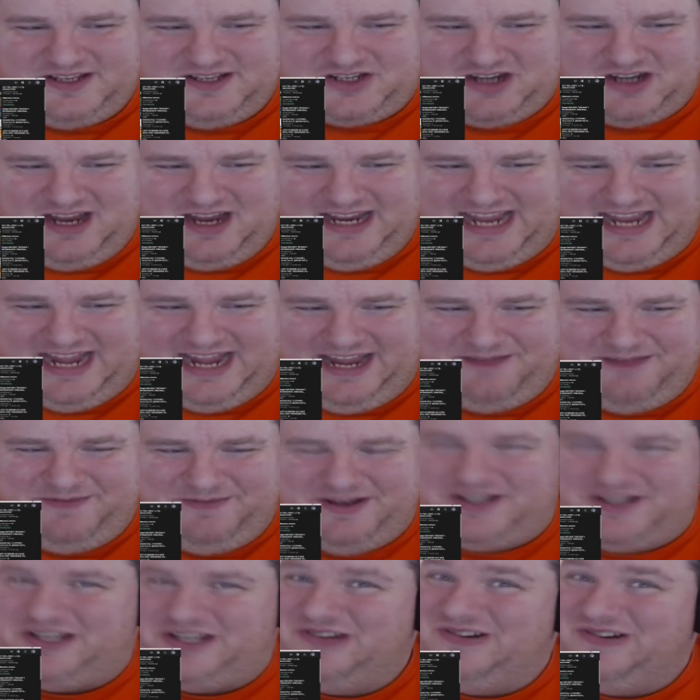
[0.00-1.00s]
and get him to
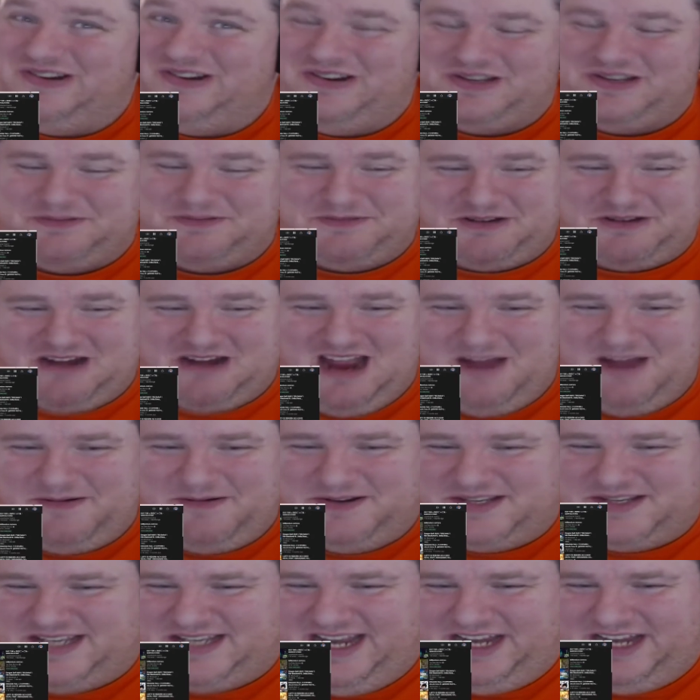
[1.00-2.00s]
200
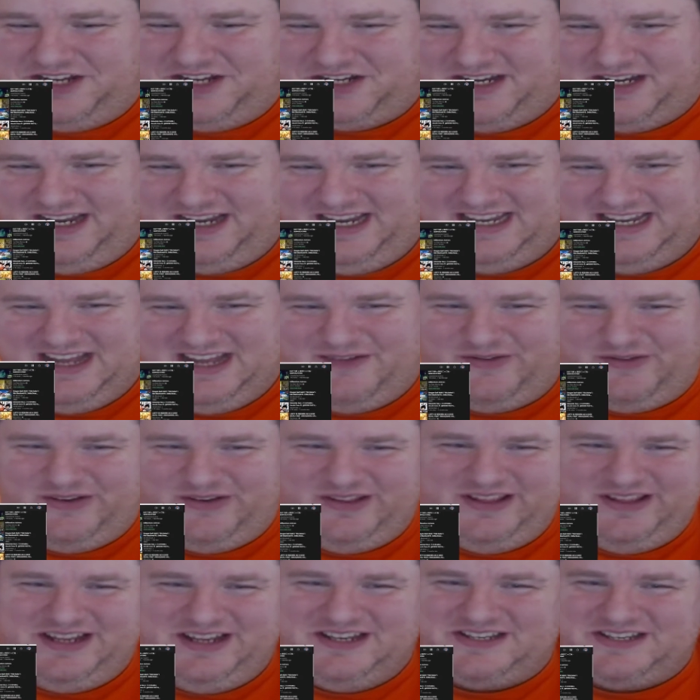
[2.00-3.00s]
subscribers, Nation. He
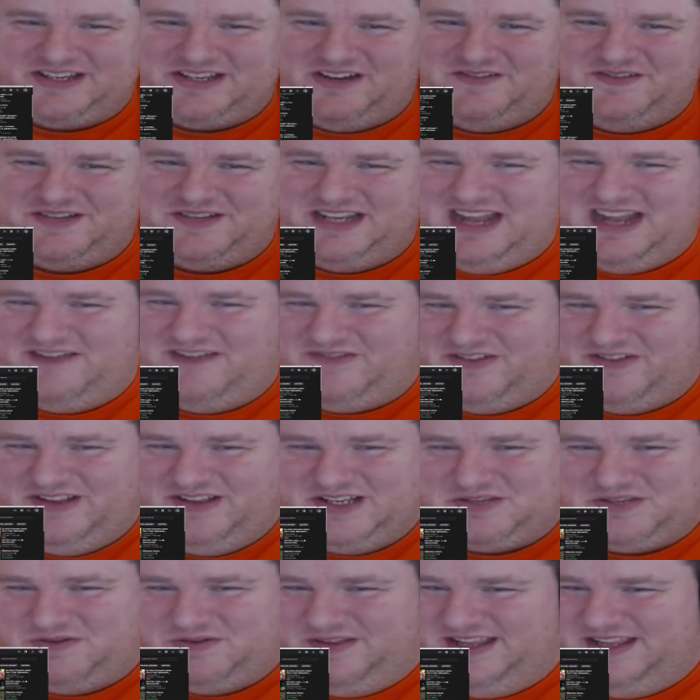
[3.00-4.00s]
definitely deserves it after
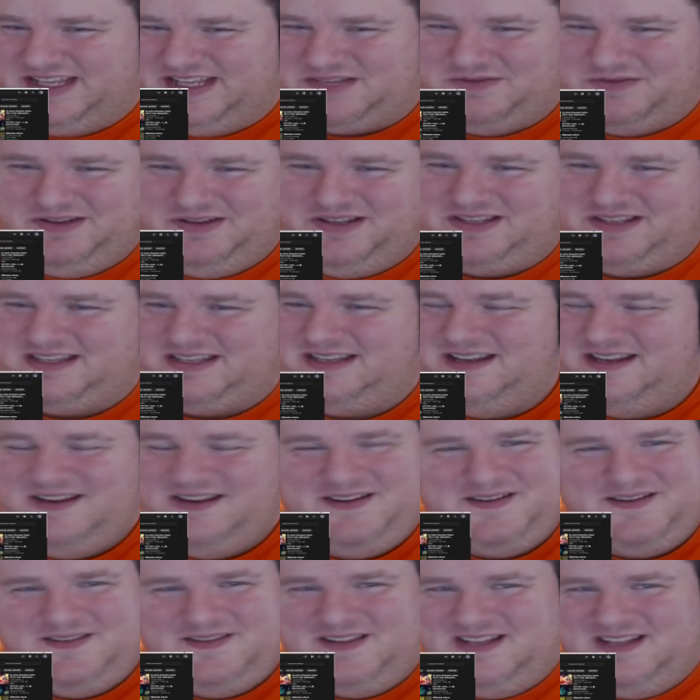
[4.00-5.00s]
this one. That was
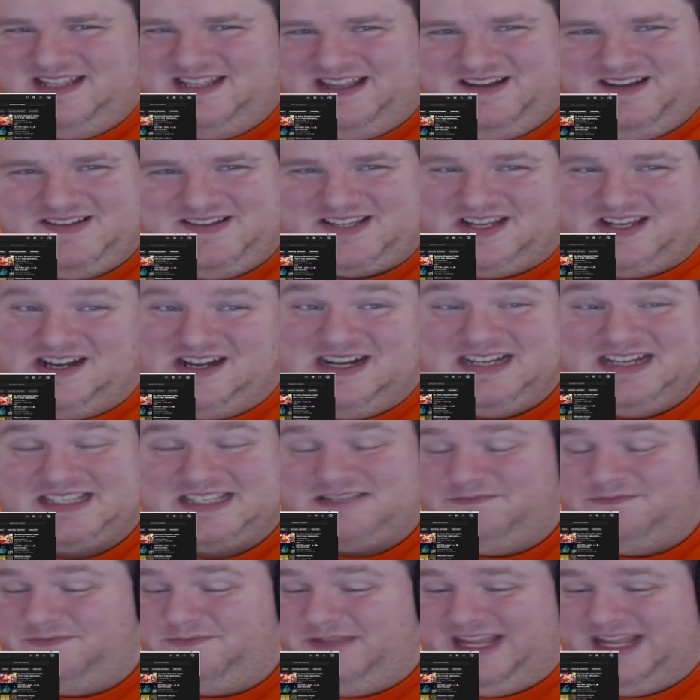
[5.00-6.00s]

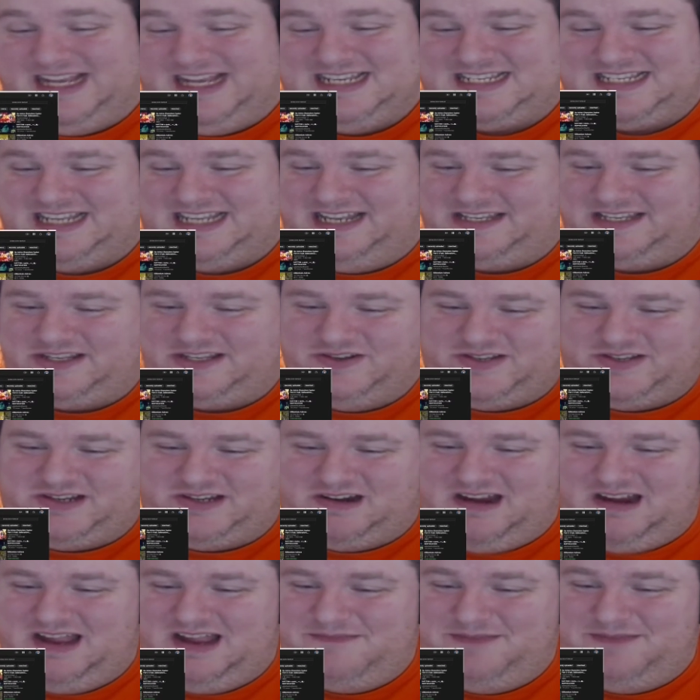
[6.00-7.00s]
awesome. Like I said, so
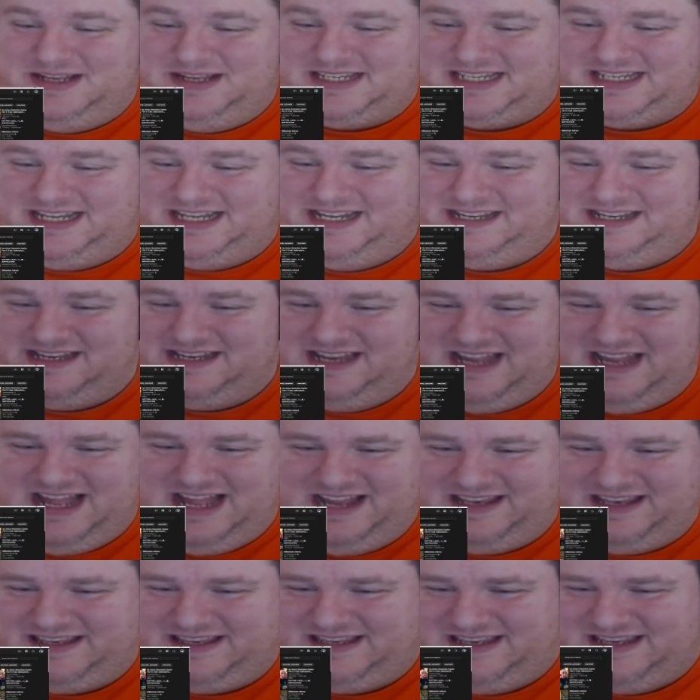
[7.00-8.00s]
sorry I missed it.
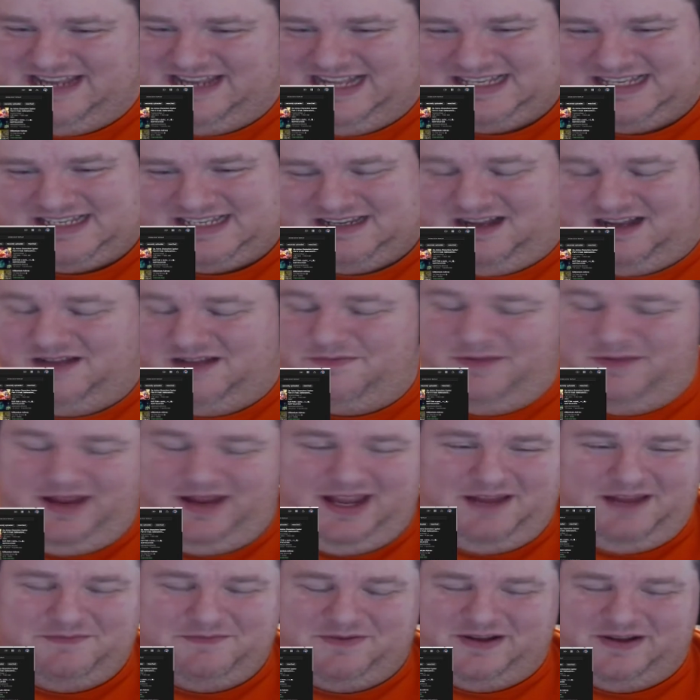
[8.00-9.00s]
That's on me,
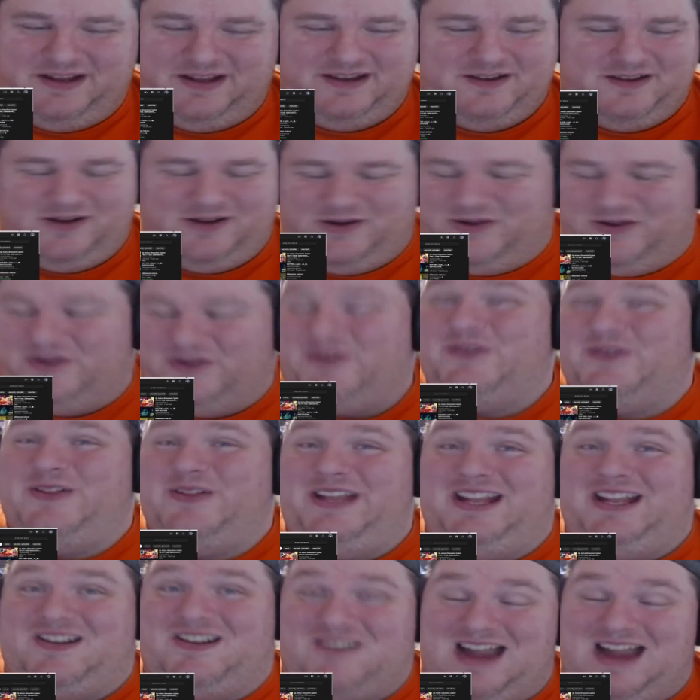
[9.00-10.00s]
but holy
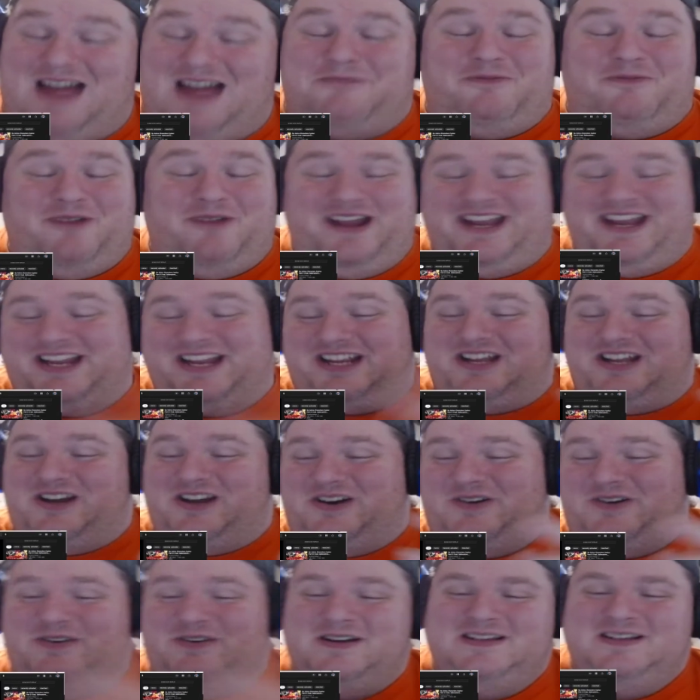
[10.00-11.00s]
crap. Way to
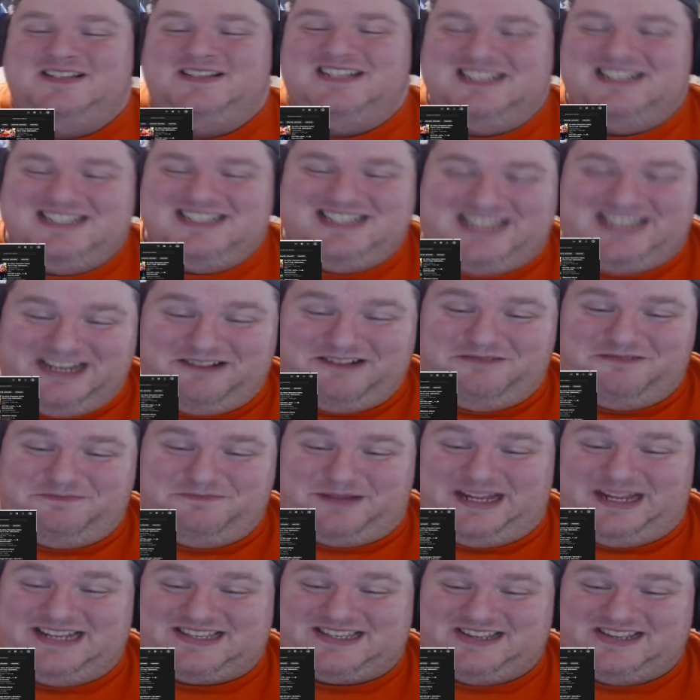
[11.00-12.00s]
go, Dill
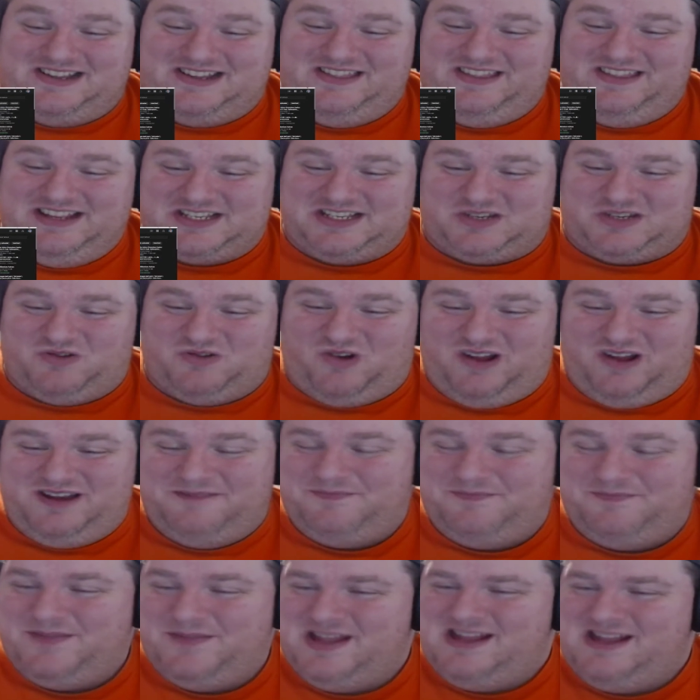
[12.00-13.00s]
Beats on this one.
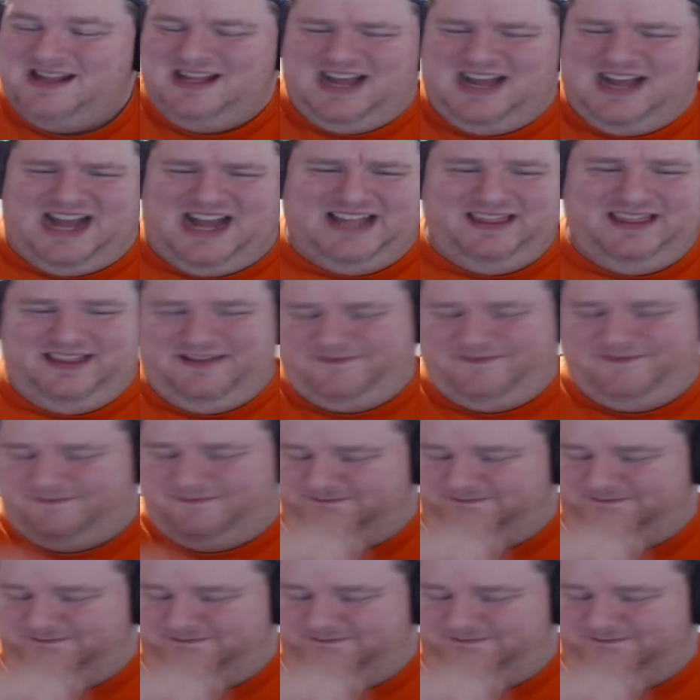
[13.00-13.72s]
I love,